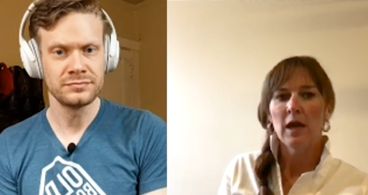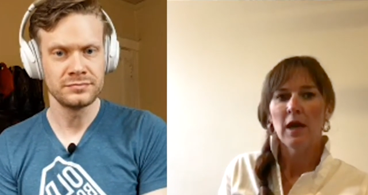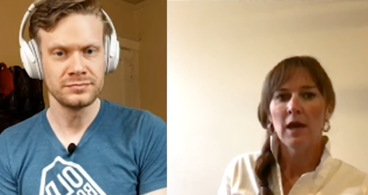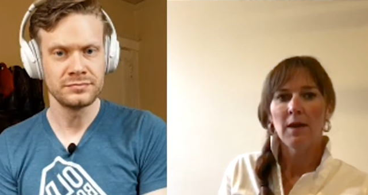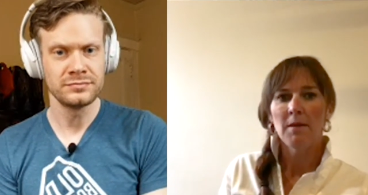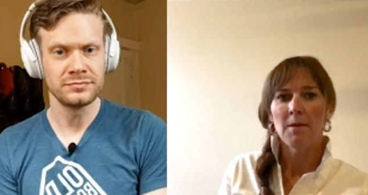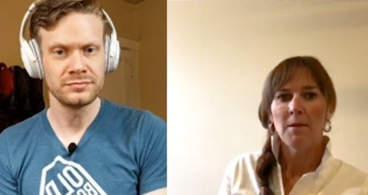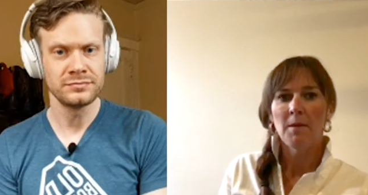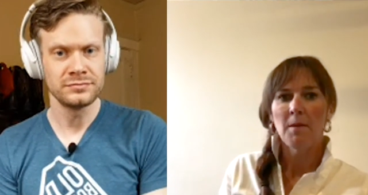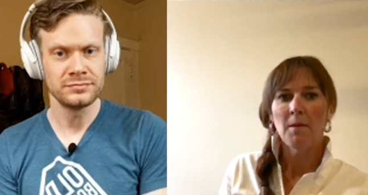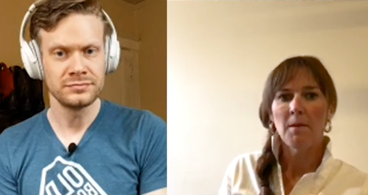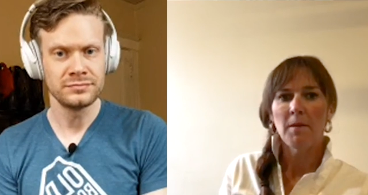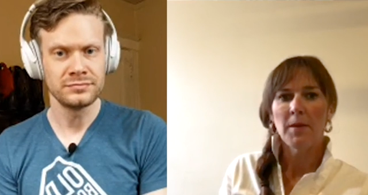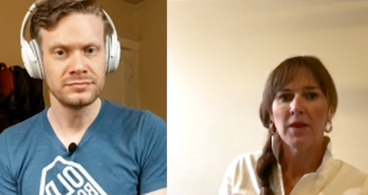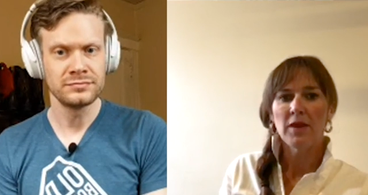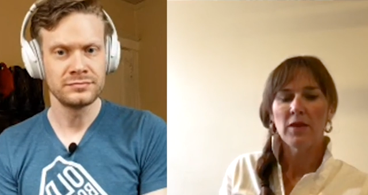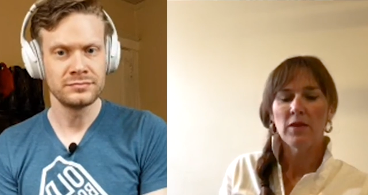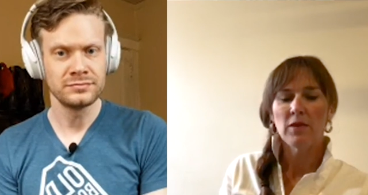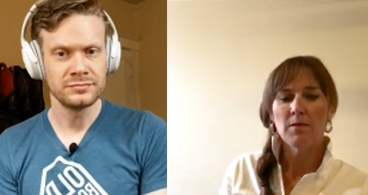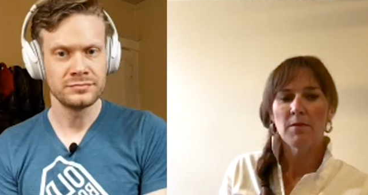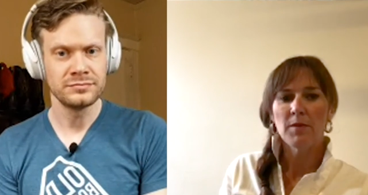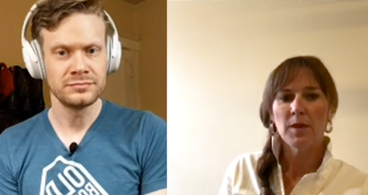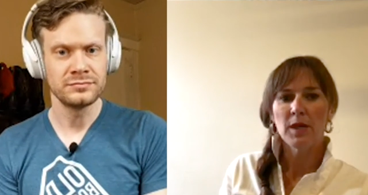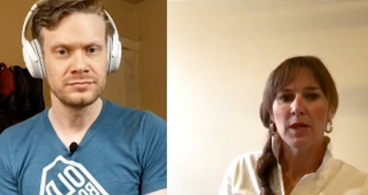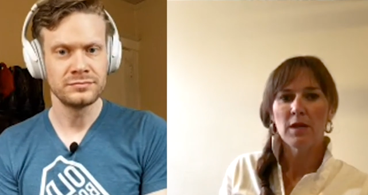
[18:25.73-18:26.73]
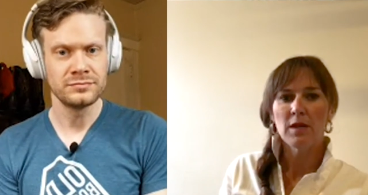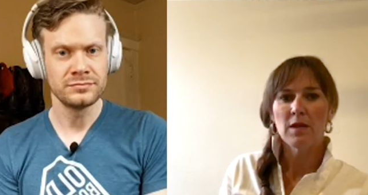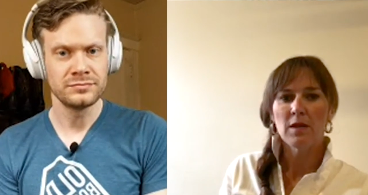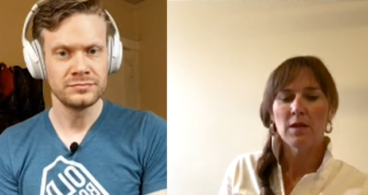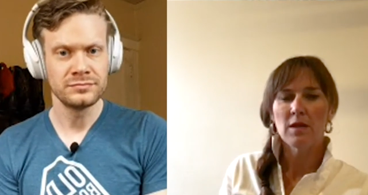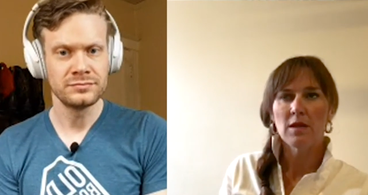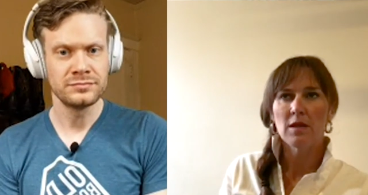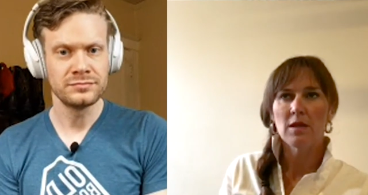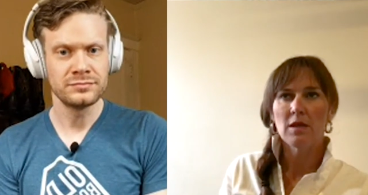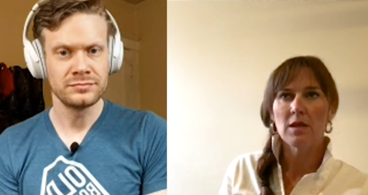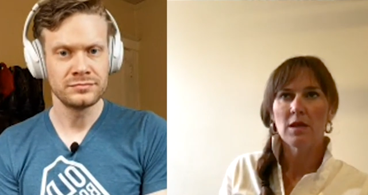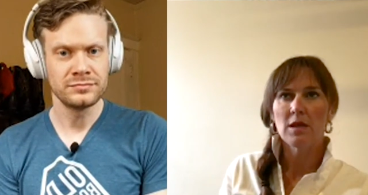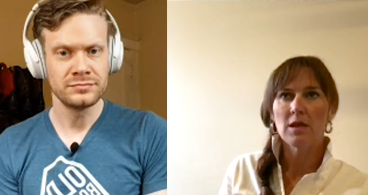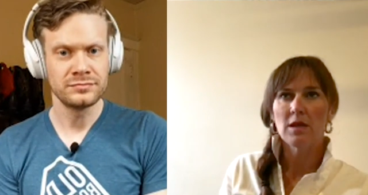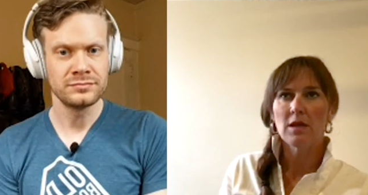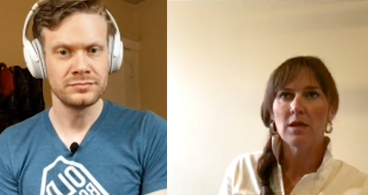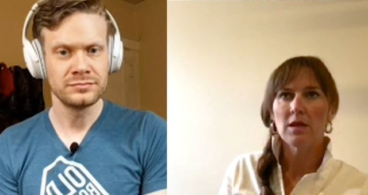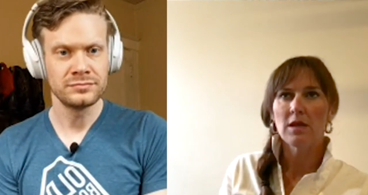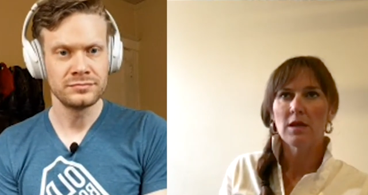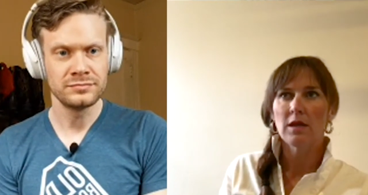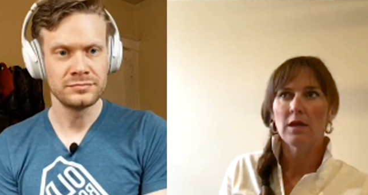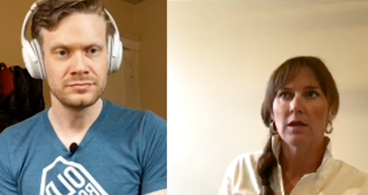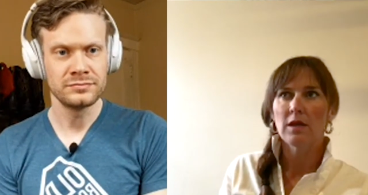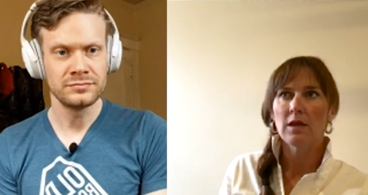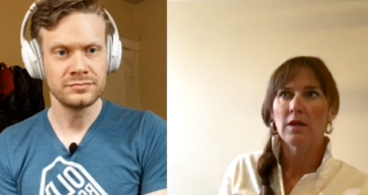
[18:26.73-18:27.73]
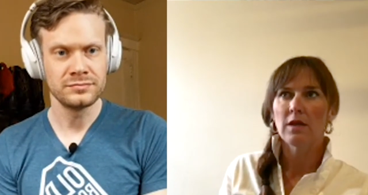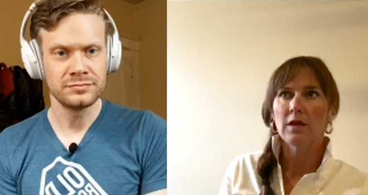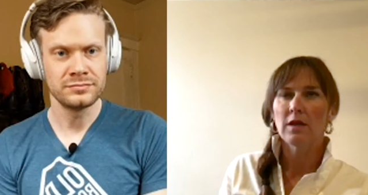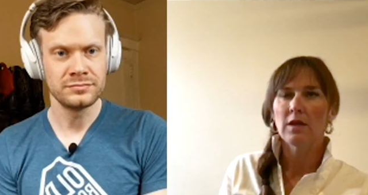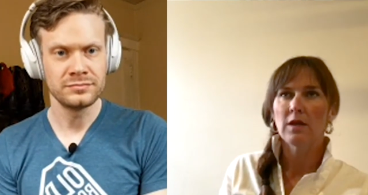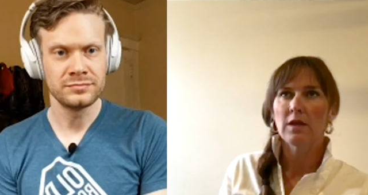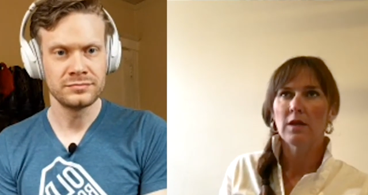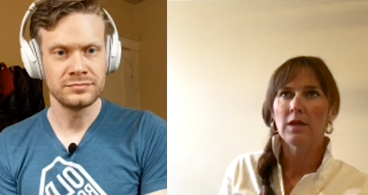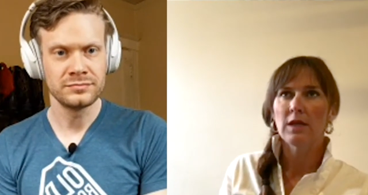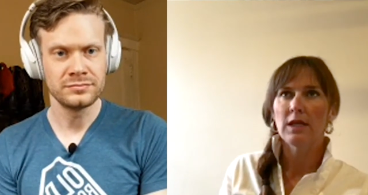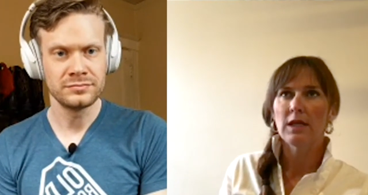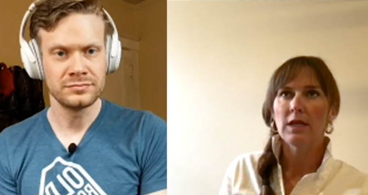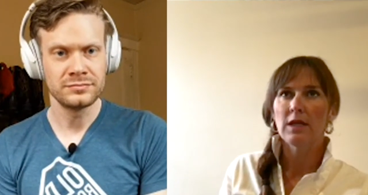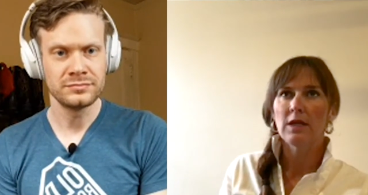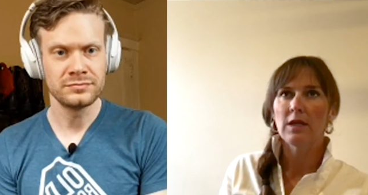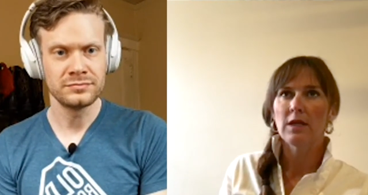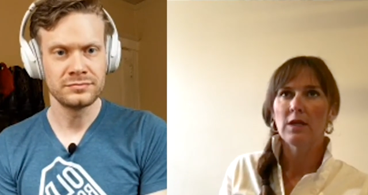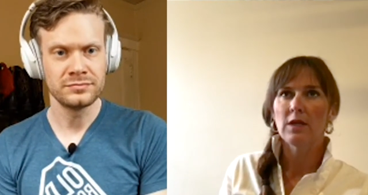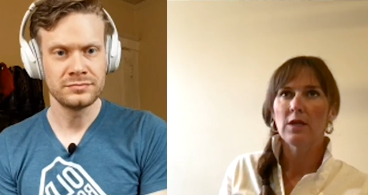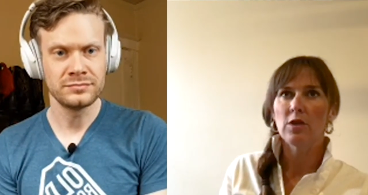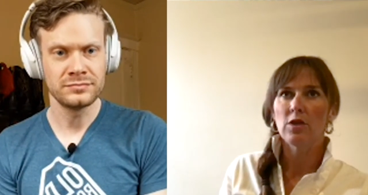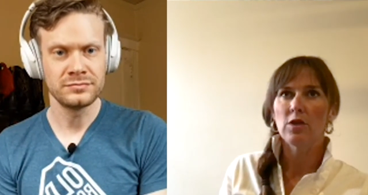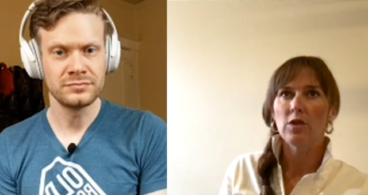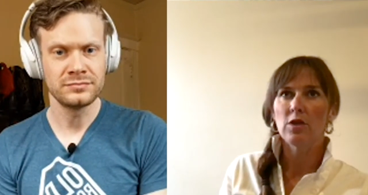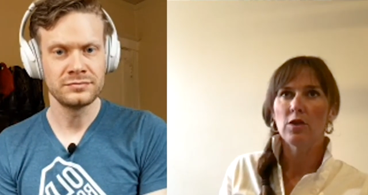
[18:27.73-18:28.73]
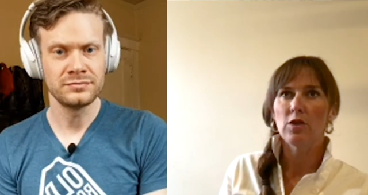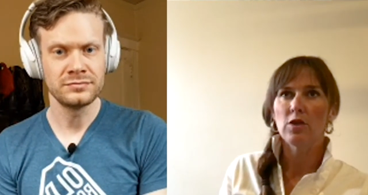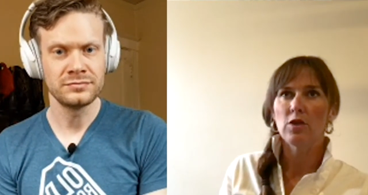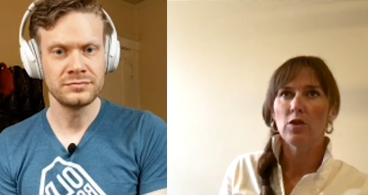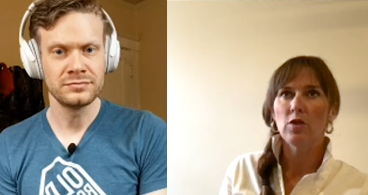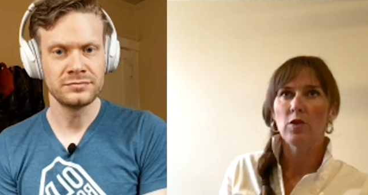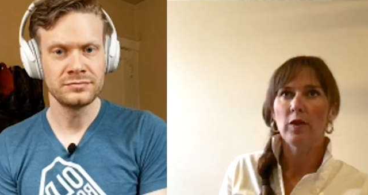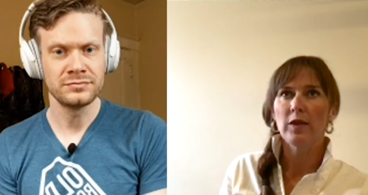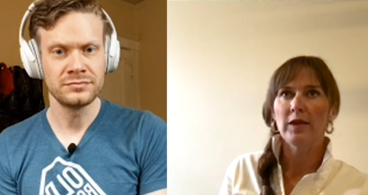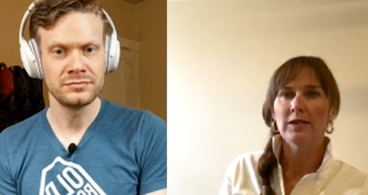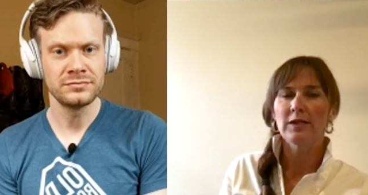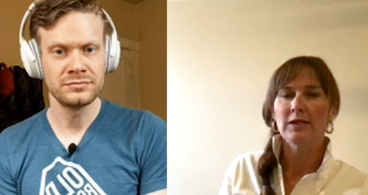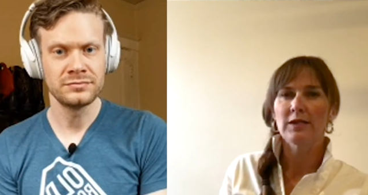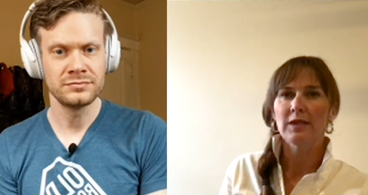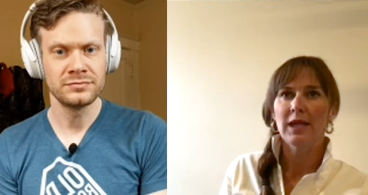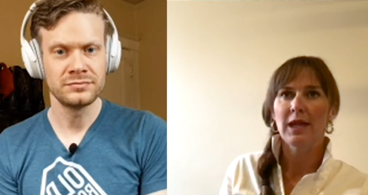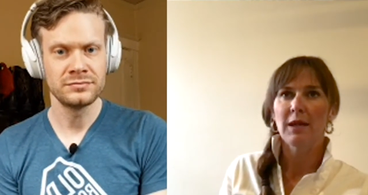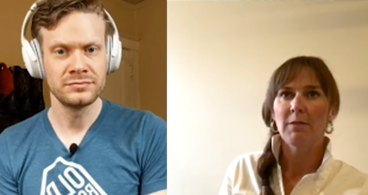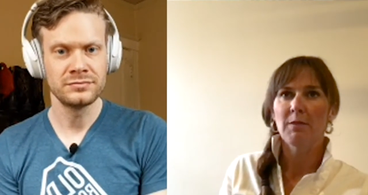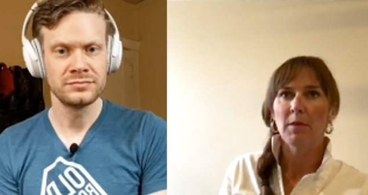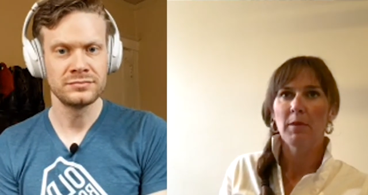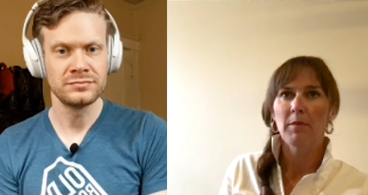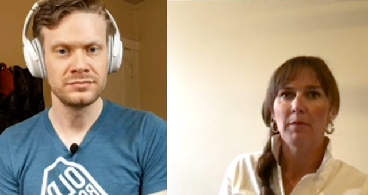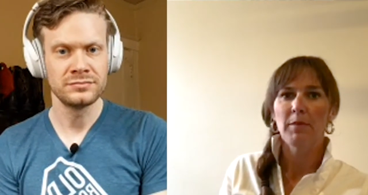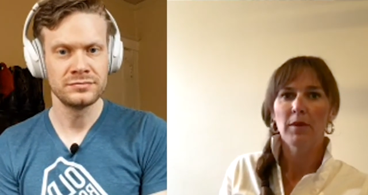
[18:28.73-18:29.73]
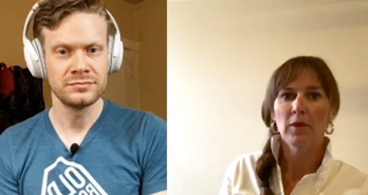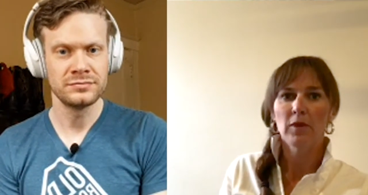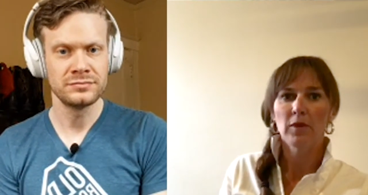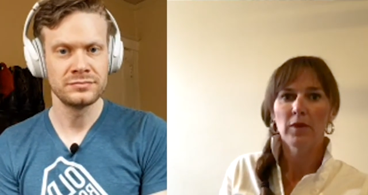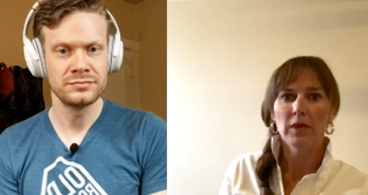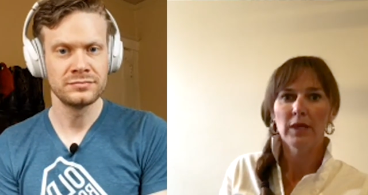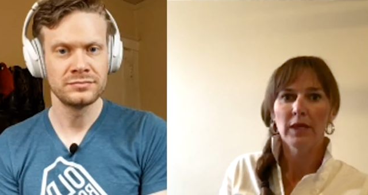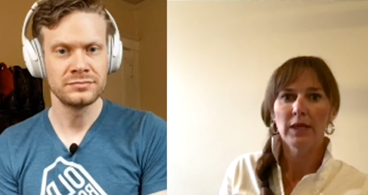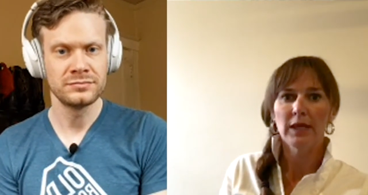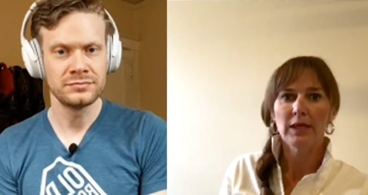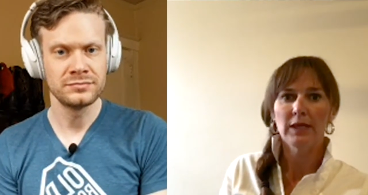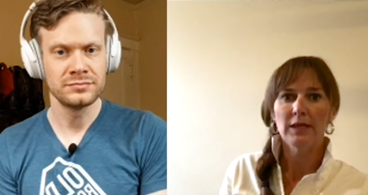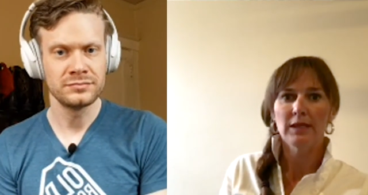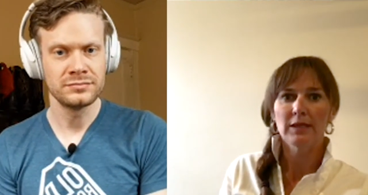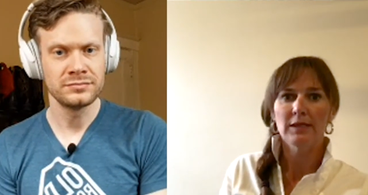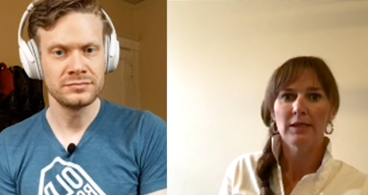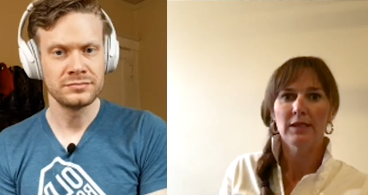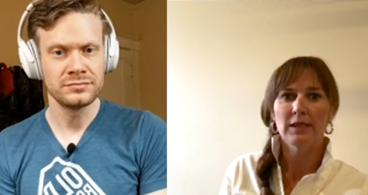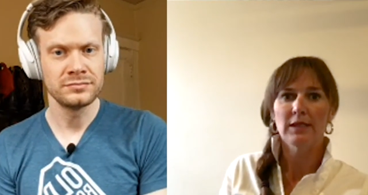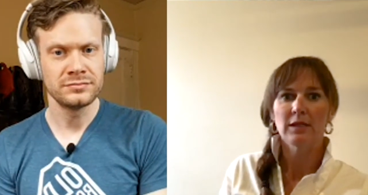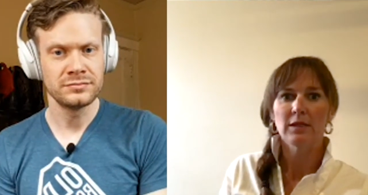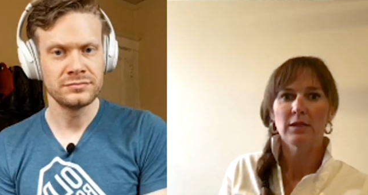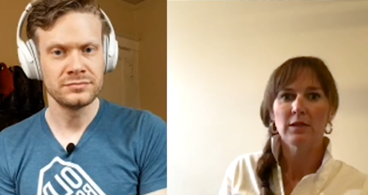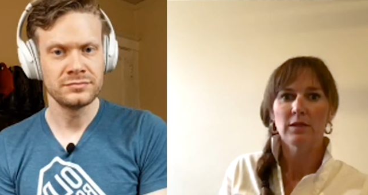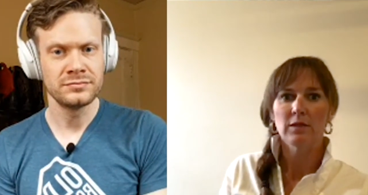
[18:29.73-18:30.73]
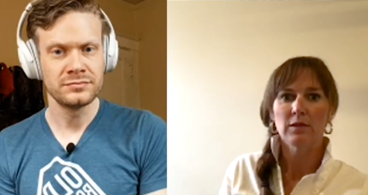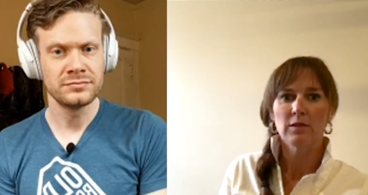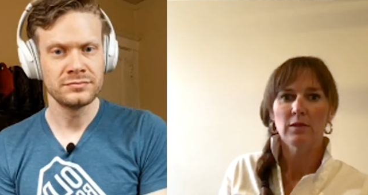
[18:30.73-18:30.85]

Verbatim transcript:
Speaker 1: Um, but but the the U.S. capabilities in,